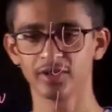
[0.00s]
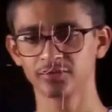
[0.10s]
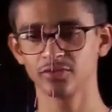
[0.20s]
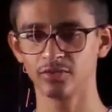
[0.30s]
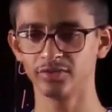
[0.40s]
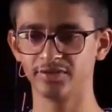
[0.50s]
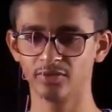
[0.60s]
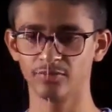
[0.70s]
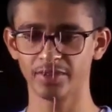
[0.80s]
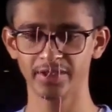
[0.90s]
So
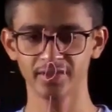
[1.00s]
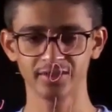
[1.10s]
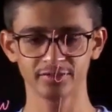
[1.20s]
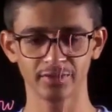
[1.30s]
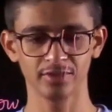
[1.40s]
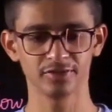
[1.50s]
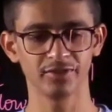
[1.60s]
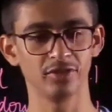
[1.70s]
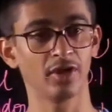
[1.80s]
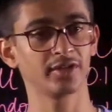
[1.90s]
over here these values
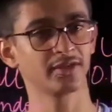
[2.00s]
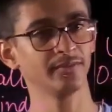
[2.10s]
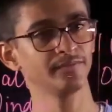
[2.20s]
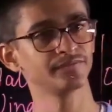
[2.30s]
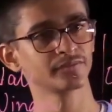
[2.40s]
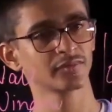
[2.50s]
will not come.